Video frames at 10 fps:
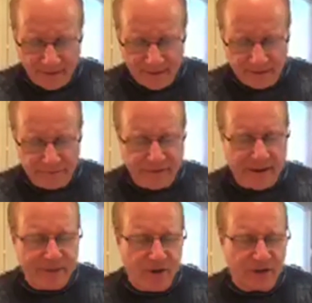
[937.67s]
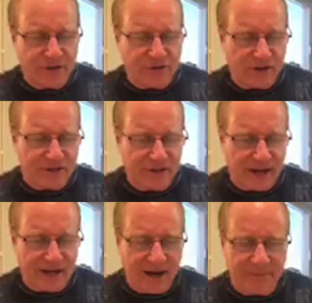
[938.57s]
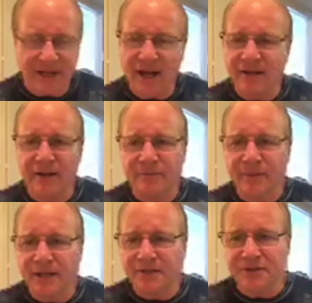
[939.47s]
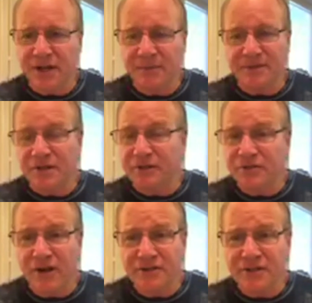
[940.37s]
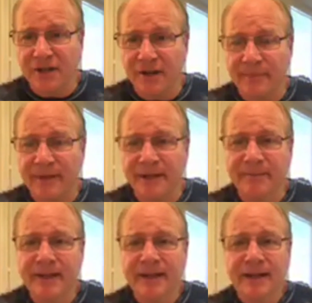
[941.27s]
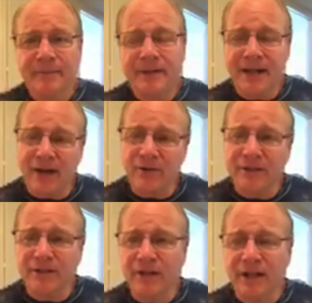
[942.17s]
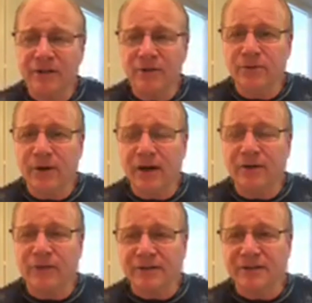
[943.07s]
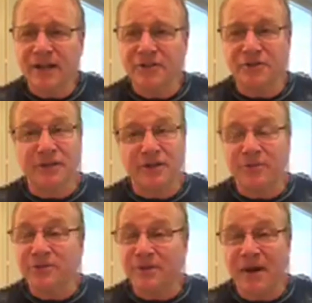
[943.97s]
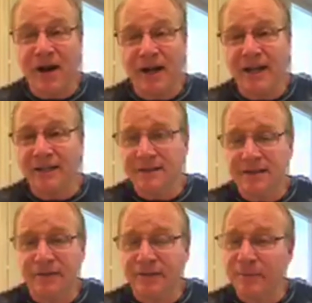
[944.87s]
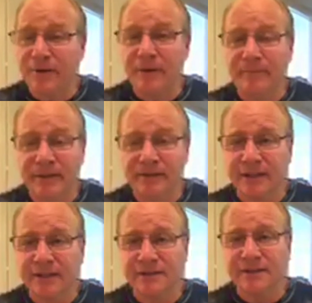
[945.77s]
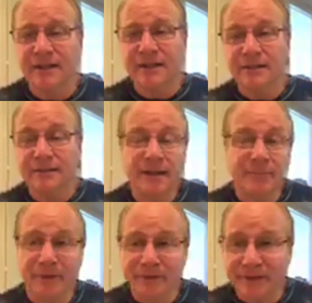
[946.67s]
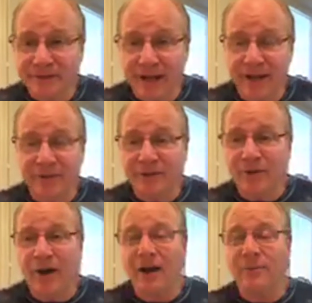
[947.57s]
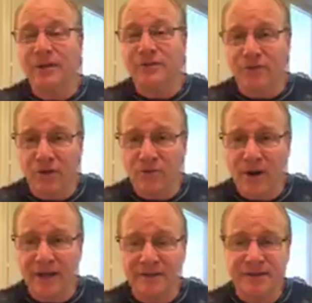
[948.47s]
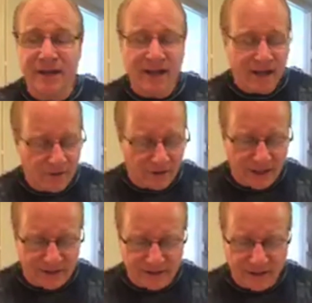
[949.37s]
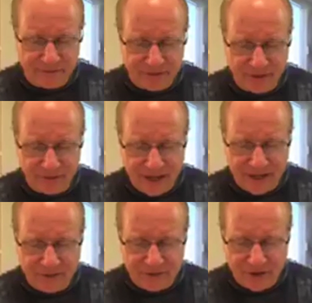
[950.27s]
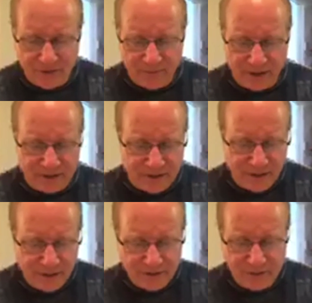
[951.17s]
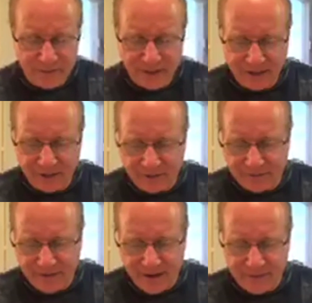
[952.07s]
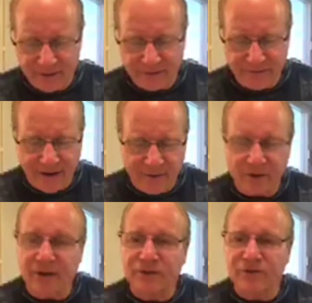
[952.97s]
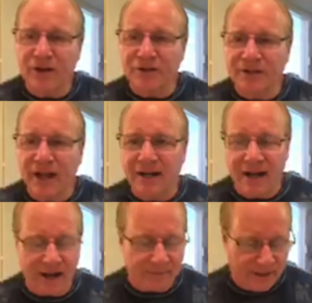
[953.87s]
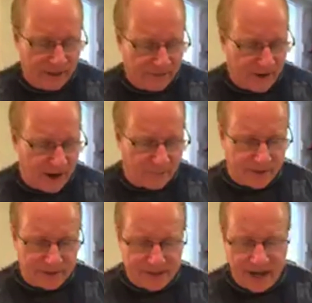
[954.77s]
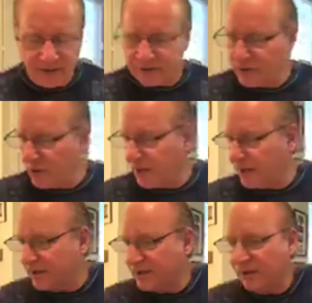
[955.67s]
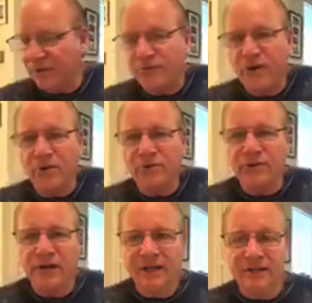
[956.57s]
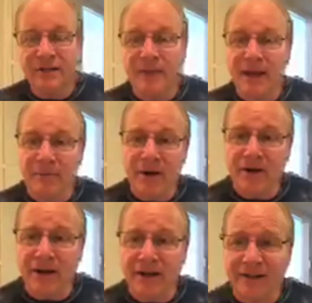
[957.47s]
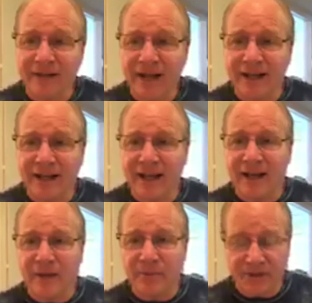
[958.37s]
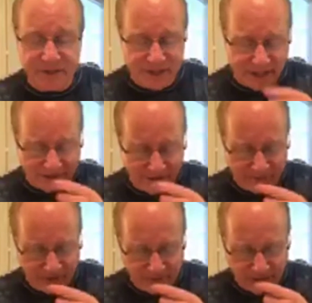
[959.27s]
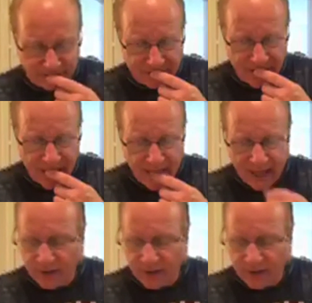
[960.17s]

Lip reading: TheFabioConstruction.com, you got to love them, ladies and gentlemen. It's a construction company, but not only do they do residential, they do some high-end stuff. They put up buildings, they take buildings down, they do highways, roadways, and all that stuff. So thank you so much to Emilio DeFabio, TheFabioConstruction.com, for helping us out and joining us on the road to Make America Italian Again. I appreciate that very much. And